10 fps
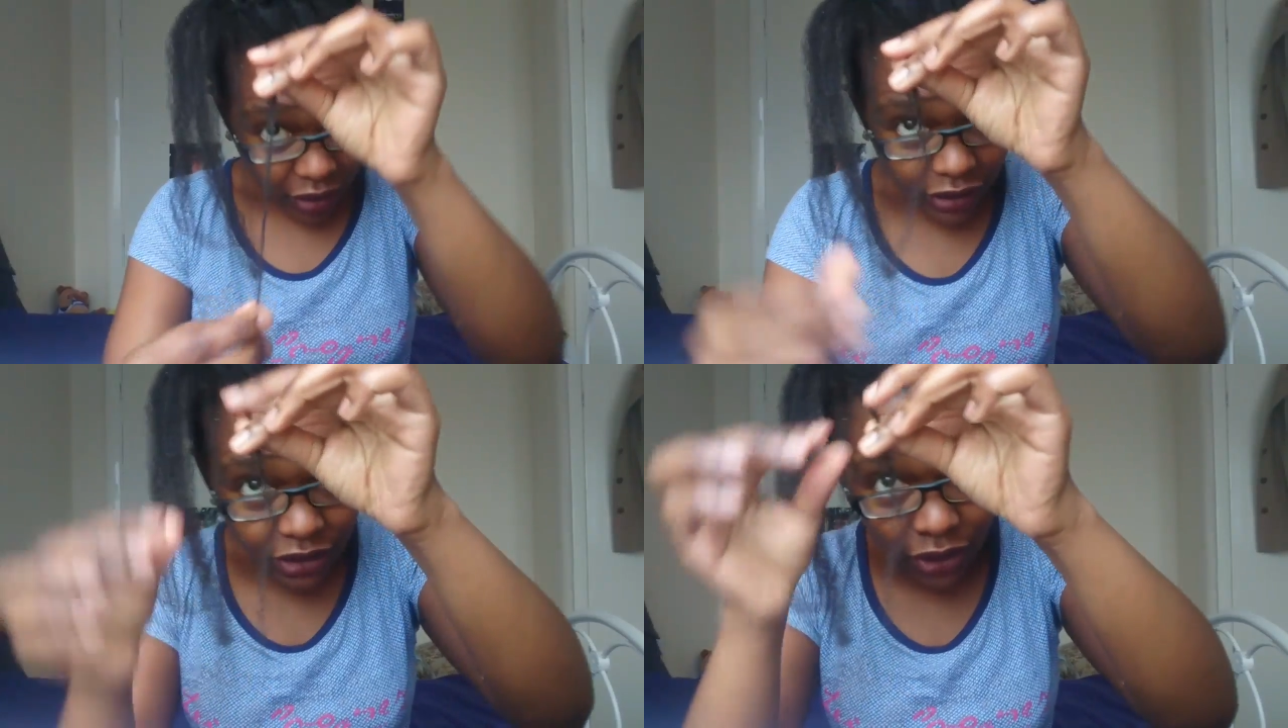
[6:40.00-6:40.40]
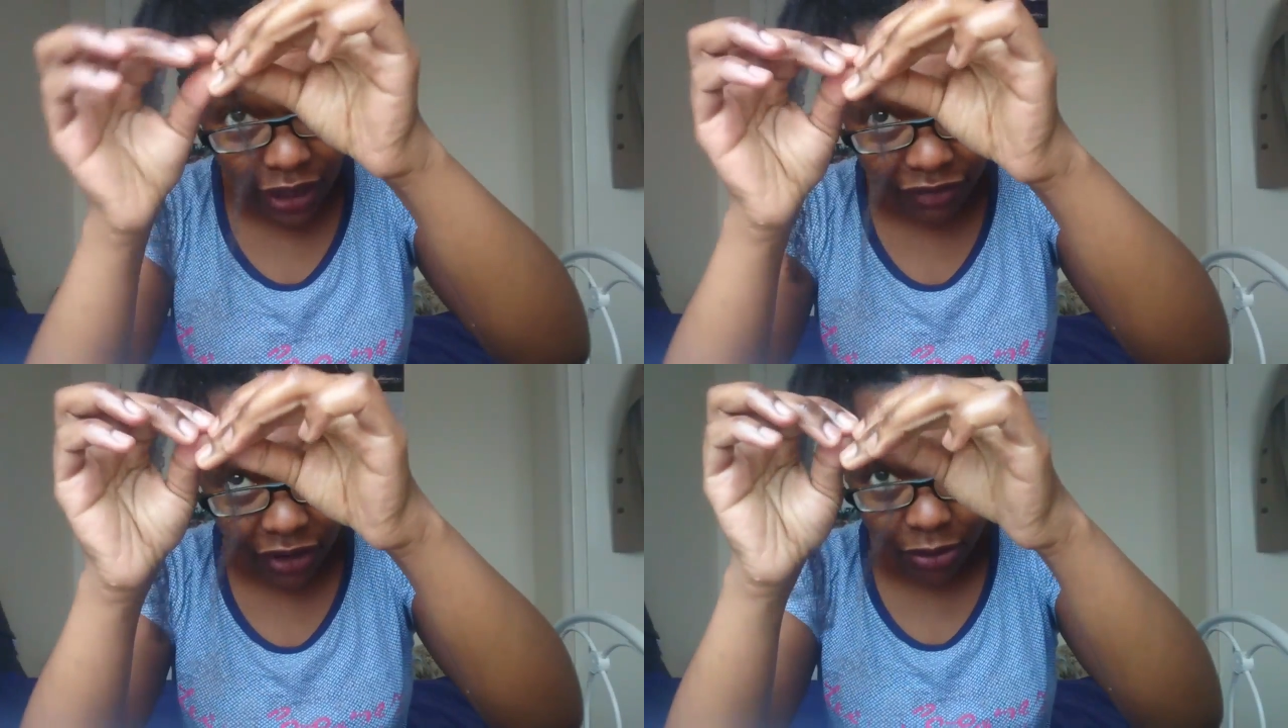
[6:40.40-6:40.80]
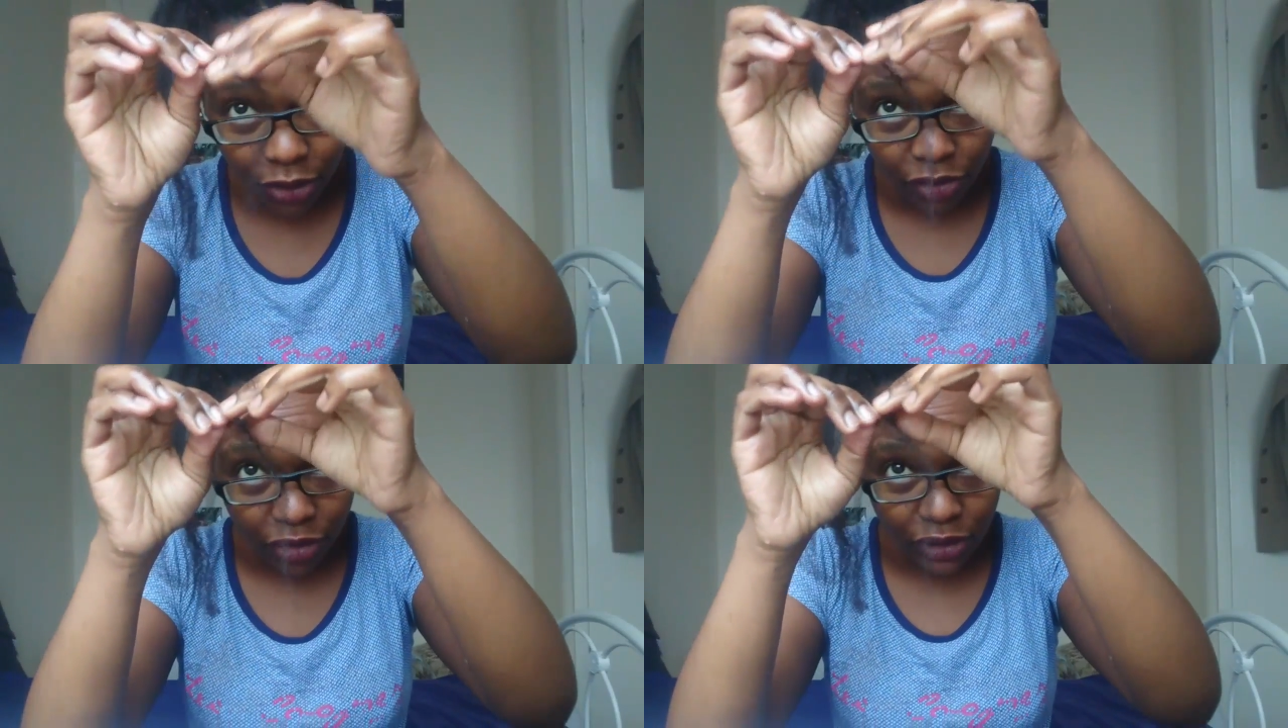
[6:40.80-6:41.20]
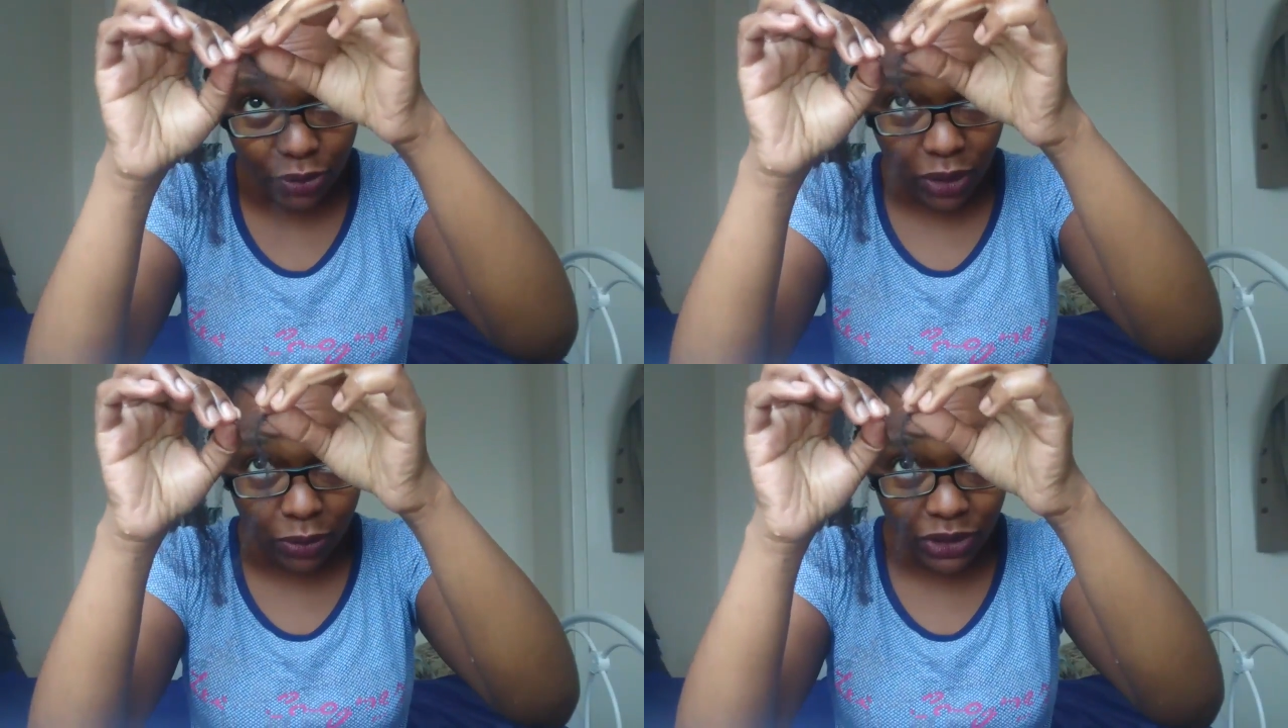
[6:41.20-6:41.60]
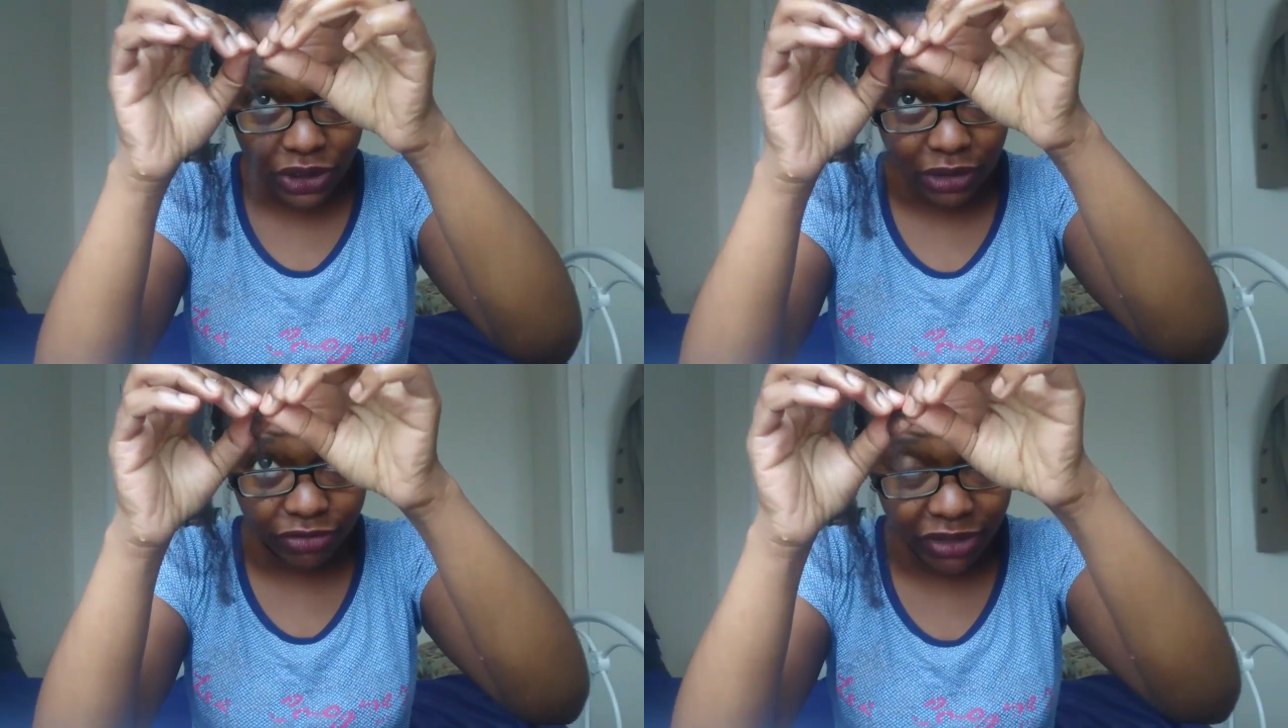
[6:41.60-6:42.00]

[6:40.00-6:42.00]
Okay, so I've come across one which is